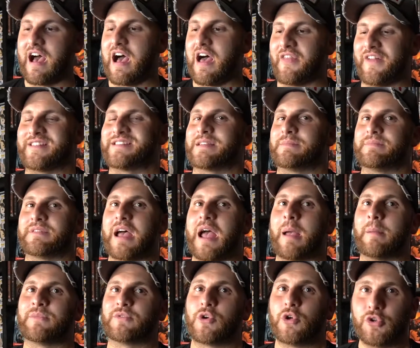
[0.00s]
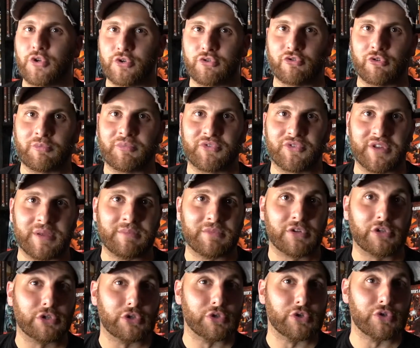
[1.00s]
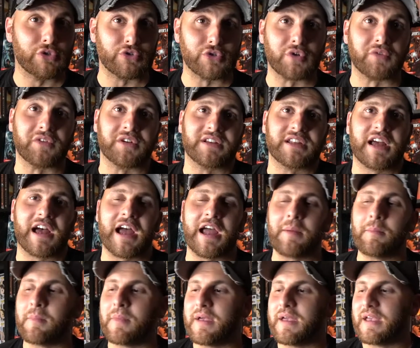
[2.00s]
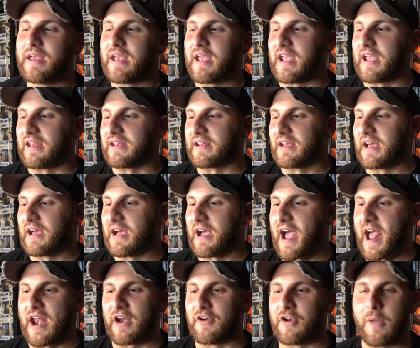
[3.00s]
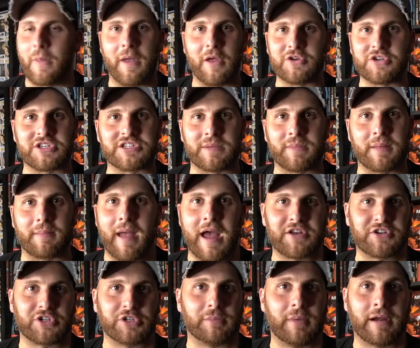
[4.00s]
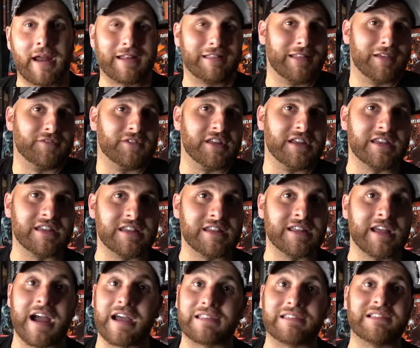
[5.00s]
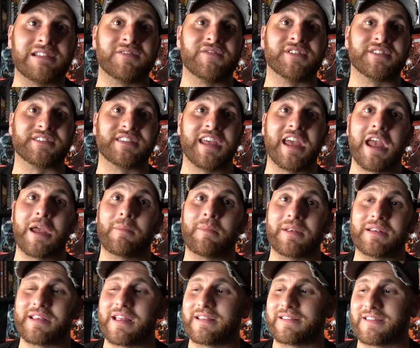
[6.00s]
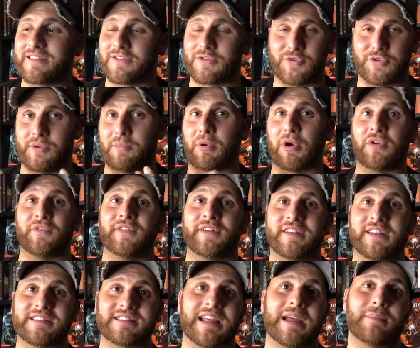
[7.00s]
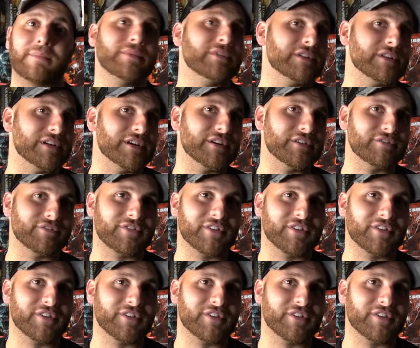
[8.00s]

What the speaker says: that sometimes older groups seem to lose over time. And I don't know, there's just something magical about it. I love D&D. I love this game. It's a perfect example of